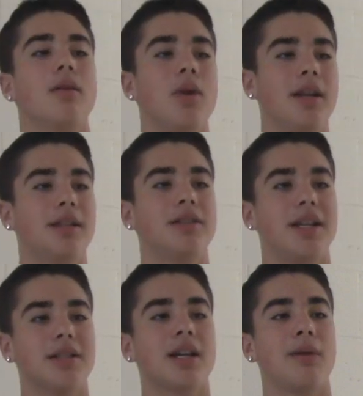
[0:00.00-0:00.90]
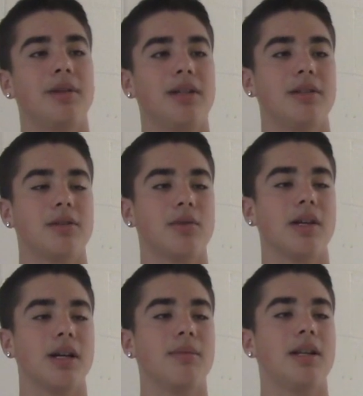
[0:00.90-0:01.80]
We can exchange combinations so
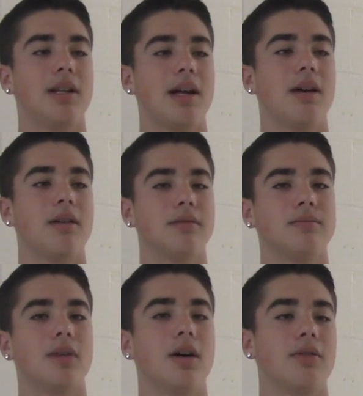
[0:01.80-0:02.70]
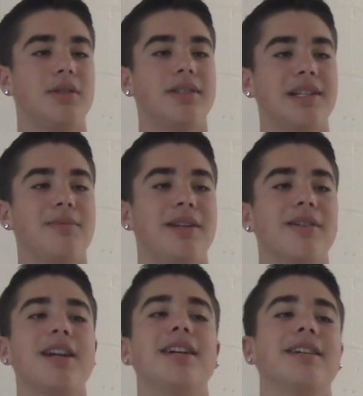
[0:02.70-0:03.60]
we can come in and out. Oh, this is gonna be great.